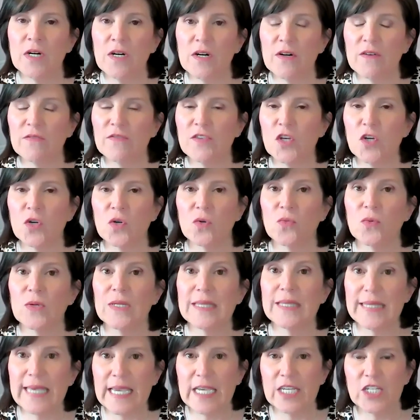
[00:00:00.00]
of your
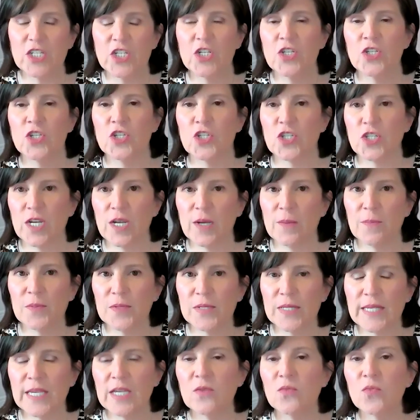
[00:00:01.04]

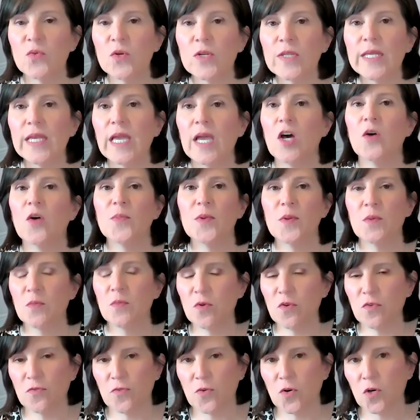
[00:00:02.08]
relationships can really help you
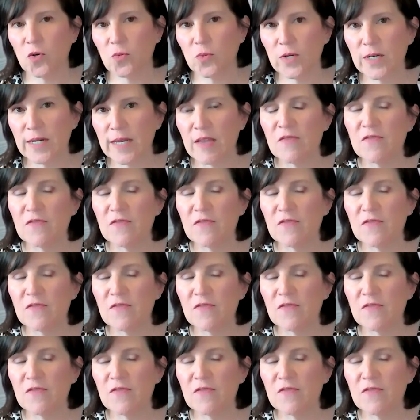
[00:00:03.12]
move forward